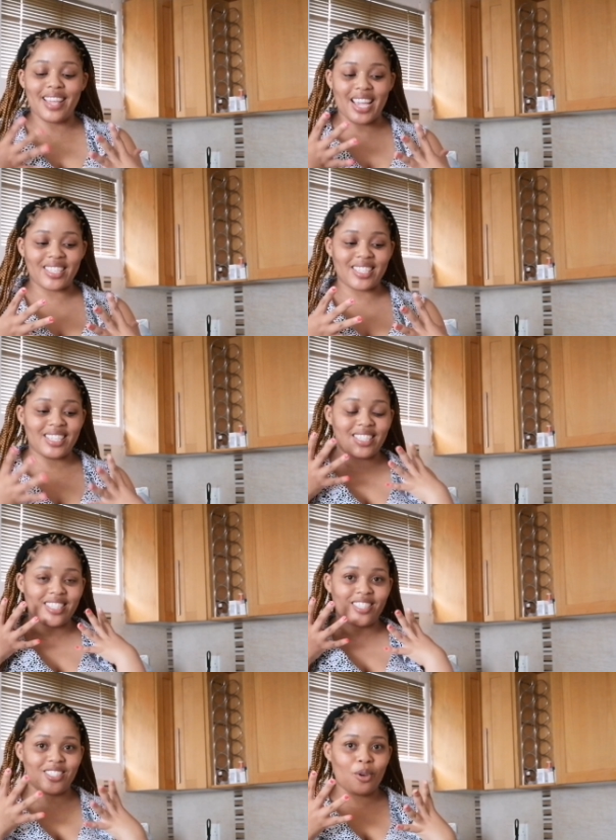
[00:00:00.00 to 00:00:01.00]
actually
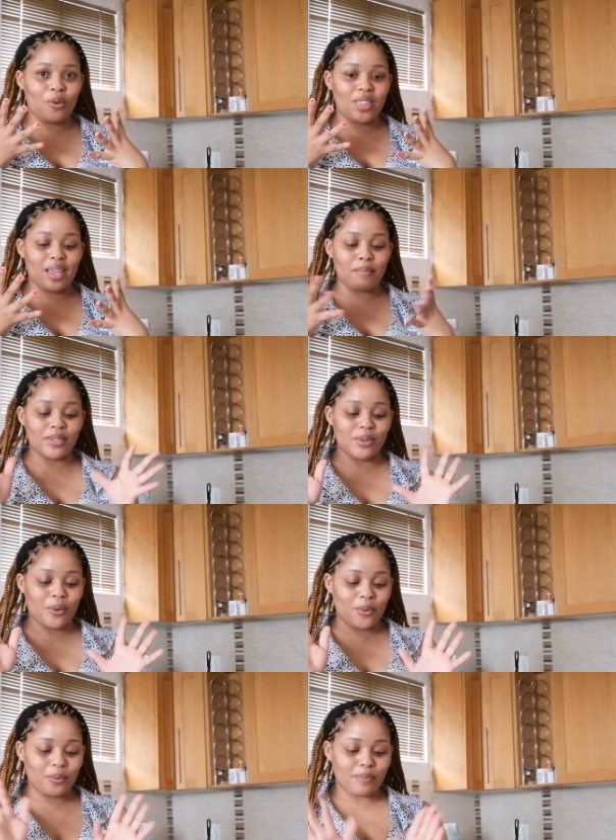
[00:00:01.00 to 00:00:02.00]
show them.
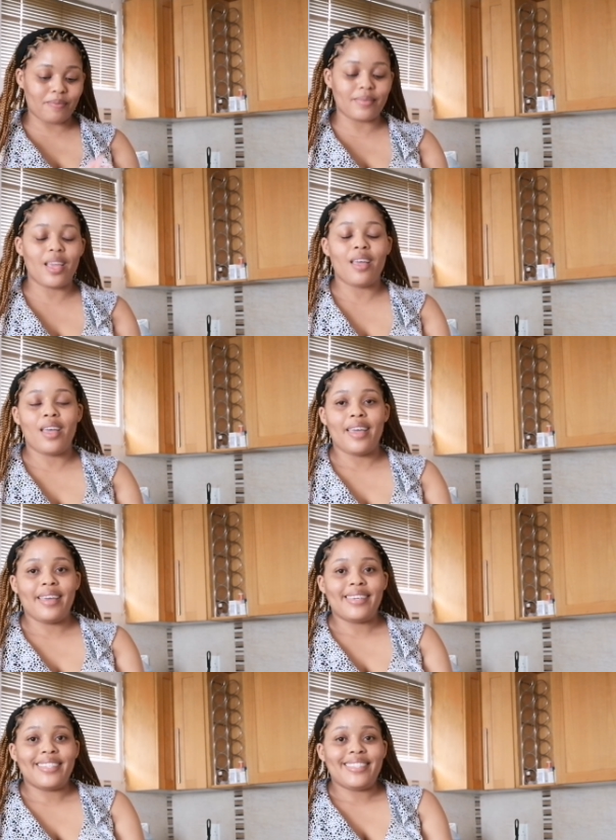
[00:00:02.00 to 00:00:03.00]
So
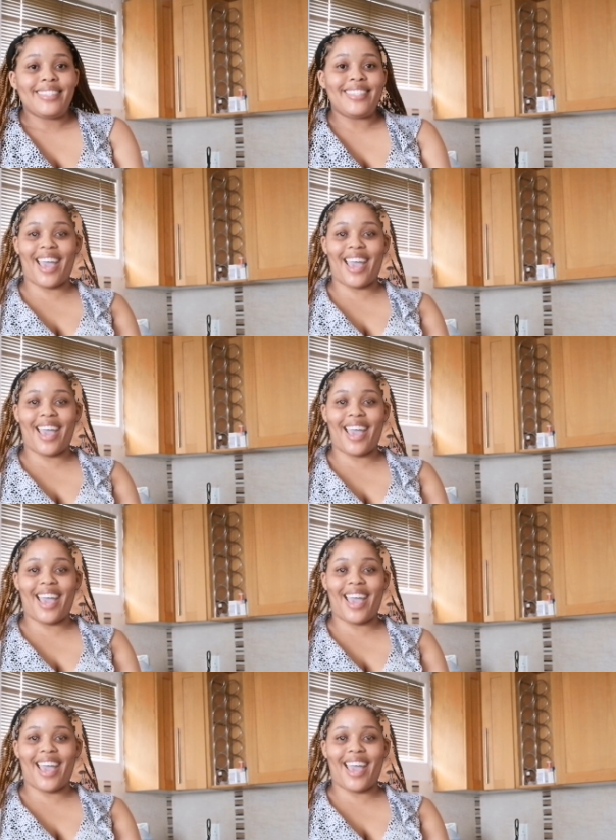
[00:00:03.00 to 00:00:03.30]
yeah.